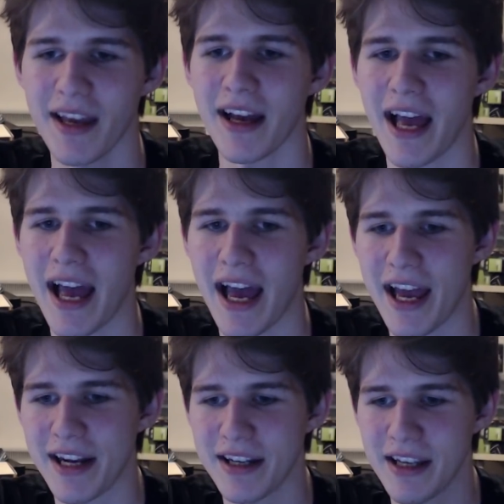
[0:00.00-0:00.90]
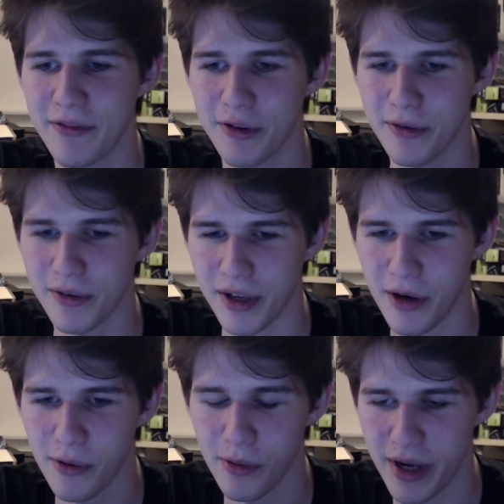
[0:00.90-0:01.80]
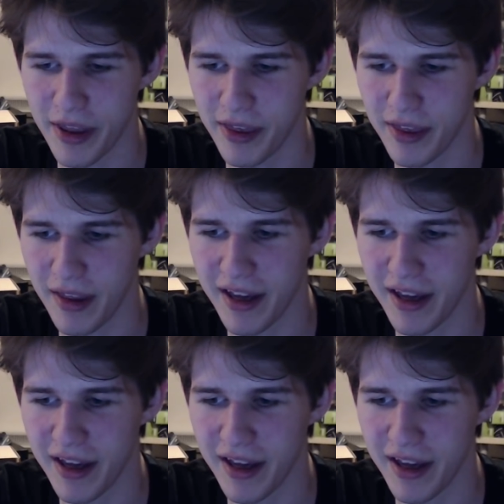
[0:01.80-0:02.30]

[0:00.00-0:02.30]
And if you go with,